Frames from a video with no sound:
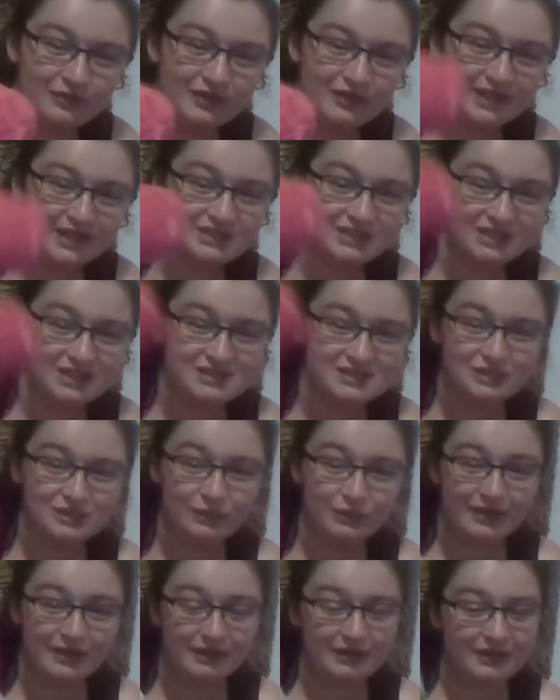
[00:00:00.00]
It does
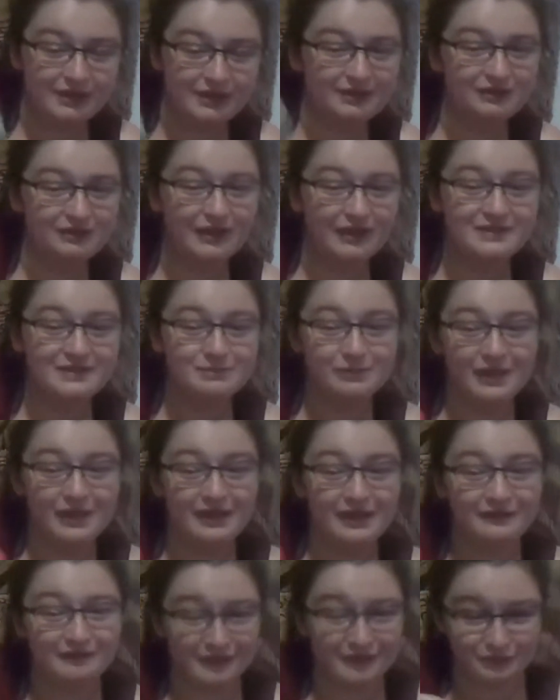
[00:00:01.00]
squeak. He likes
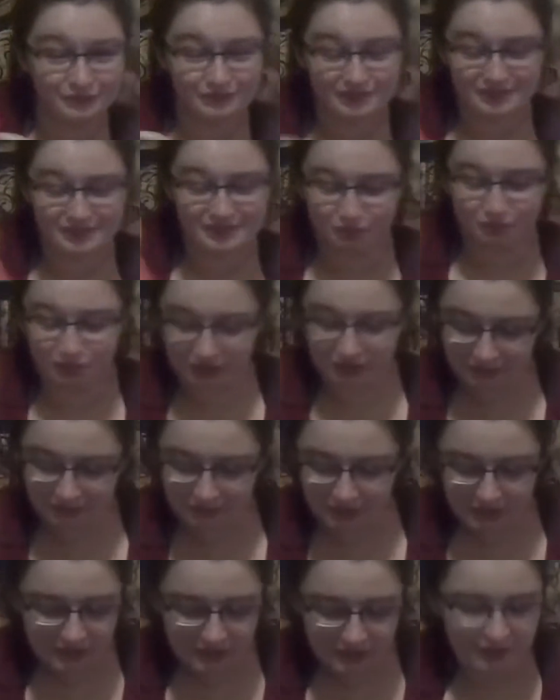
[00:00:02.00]
playing fetch with this one,
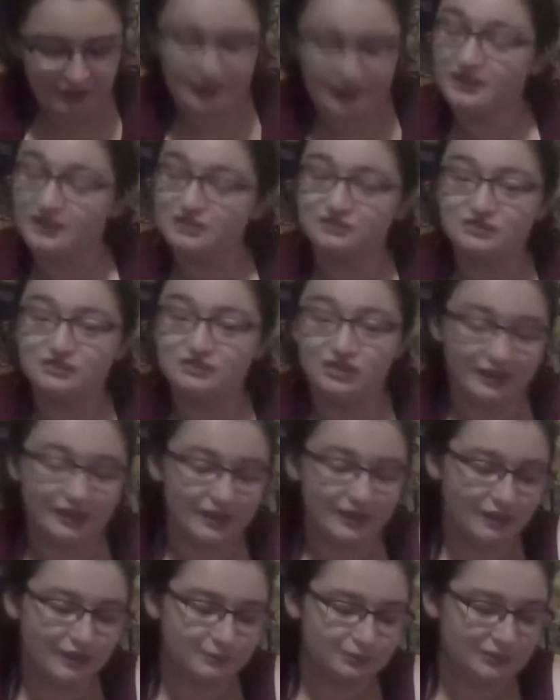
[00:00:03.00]
and it's a really
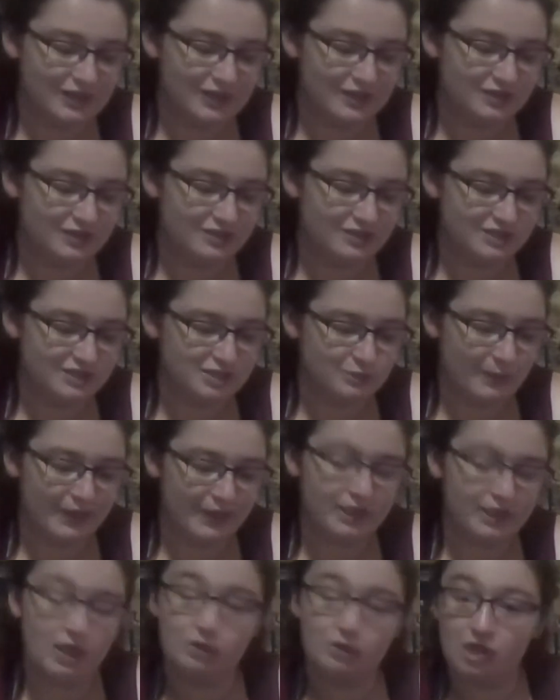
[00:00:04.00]
good product. It's by
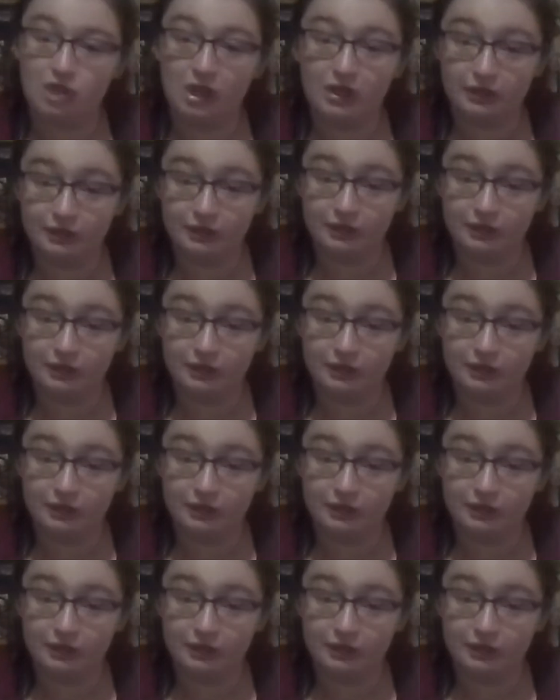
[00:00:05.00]
Go Dog.